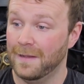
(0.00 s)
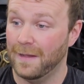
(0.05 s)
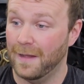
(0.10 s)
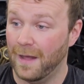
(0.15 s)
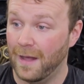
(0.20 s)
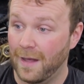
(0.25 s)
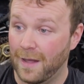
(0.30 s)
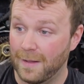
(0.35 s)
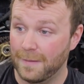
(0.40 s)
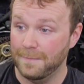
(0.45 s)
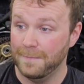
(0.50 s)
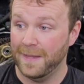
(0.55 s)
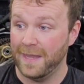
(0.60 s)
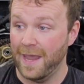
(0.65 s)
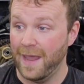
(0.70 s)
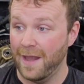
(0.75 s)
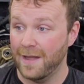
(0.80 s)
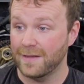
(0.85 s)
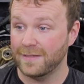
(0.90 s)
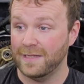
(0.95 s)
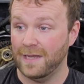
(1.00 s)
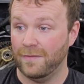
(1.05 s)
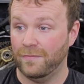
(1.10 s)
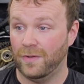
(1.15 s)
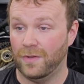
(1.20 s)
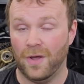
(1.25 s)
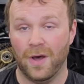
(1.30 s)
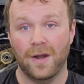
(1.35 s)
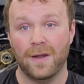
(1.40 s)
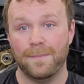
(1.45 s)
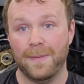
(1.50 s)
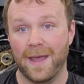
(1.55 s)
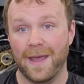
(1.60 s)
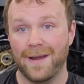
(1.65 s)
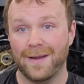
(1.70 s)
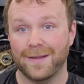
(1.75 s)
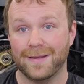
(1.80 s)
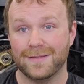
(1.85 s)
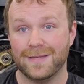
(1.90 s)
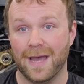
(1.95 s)
mechanics have a lot of
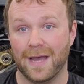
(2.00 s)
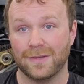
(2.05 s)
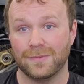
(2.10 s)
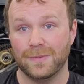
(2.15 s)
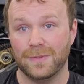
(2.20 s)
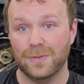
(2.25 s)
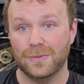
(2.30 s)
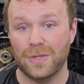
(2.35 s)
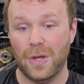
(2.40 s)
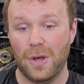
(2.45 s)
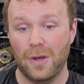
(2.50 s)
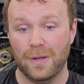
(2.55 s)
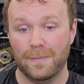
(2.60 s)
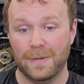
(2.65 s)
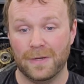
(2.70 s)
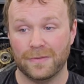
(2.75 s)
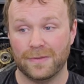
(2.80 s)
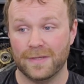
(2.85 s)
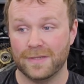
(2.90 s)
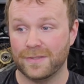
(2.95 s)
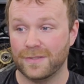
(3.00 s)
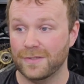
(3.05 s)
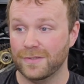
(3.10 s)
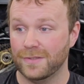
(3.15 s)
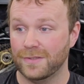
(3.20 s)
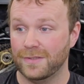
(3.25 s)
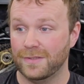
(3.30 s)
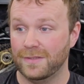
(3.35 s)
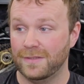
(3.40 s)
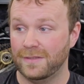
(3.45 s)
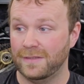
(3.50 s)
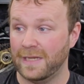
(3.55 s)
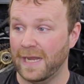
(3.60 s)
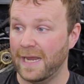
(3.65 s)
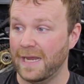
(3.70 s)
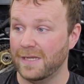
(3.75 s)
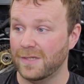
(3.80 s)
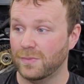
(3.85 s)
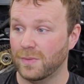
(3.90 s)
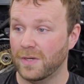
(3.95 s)
panic attacks. We don't talk about this. There's
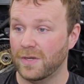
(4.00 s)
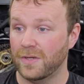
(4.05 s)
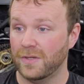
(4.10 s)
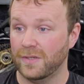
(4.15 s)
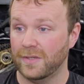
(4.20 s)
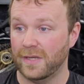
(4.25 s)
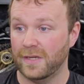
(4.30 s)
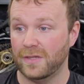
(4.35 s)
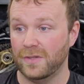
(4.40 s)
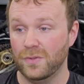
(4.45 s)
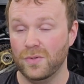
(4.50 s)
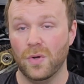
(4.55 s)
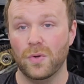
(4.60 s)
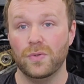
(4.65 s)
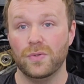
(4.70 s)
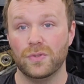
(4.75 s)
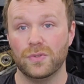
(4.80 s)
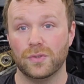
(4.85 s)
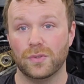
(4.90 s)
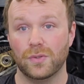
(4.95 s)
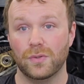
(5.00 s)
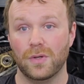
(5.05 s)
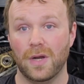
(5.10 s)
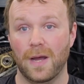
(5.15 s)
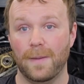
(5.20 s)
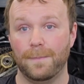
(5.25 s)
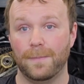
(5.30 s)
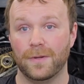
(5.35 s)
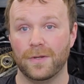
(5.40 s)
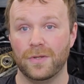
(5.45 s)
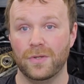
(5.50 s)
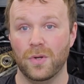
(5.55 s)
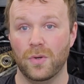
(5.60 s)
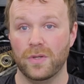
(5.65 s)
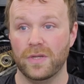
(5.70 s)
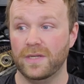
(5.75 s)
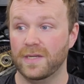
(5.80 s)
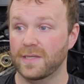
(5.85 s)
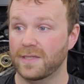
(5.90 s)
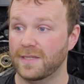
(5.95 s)
days where you screwed up, or
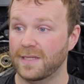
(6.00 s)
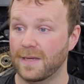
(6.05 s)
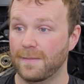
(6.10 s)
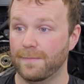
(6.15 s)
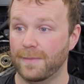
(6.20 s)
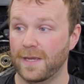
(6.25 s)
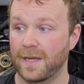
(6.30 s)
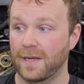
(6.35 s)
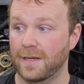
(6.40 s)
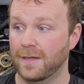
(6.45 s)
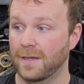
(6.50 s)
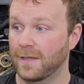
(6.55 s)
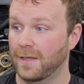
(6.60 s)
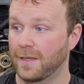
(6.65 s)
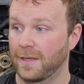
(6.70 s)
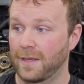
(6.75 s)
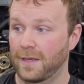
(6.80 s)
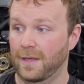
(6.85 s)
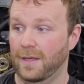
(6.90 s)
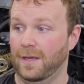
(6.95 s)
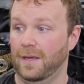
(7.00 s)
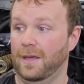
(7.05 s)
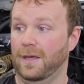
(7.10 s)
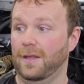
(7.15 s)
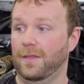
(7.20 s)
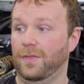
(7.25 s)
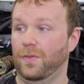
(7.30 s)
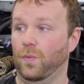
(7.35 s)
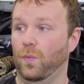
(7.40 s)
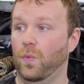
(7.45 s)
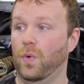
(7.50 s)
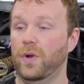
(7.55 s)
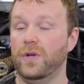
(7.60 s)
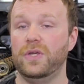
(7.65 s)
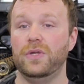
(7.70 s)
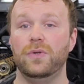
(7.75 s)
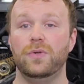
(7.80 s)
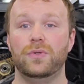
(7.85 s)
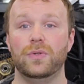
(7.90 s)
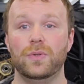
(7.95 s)
you did something, and what
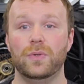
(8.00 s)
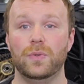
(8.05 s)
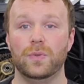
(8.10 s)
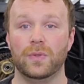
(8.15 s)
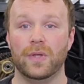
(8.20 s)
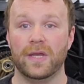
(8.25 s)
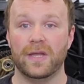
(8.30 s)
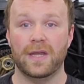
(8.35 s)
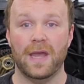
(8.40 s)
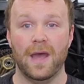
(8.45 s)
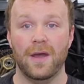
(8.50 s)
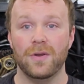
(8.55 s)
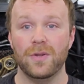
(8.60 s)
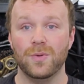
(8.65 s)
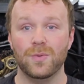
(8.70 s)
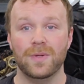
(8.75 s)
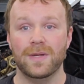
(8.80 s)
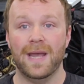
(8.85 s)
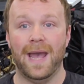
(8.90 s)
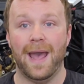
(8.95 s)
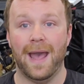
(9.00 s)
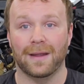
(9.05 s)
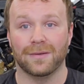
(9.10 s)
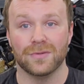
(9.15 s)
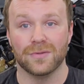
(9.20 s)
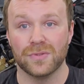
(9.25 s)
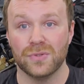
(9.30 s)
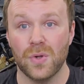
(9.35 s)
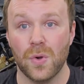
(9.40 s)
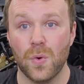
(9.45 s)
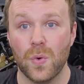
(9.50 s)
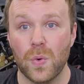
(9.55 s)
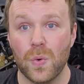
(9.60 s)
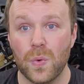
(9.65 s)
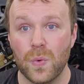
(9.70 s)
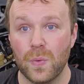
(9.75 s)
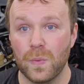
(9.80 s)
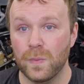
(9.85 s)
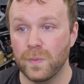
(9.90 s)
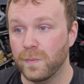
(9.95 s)
do you do? Like, how do you react? There's
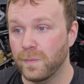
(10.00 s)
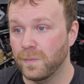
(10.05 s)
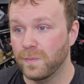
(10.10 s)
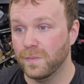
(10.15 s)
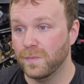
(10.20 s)
no